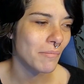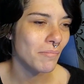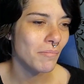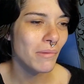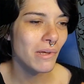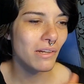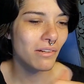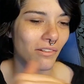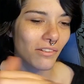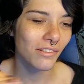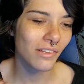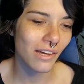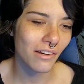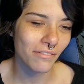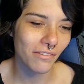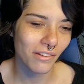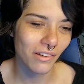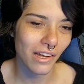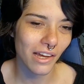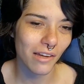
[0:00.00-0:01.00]
middle
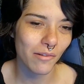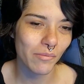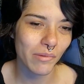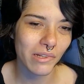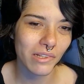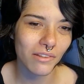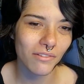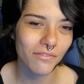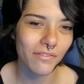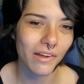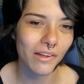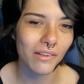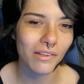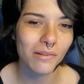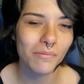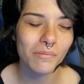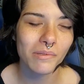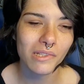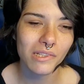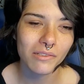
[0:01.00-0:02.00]
level had been
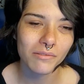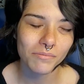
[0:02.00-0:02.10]
developed,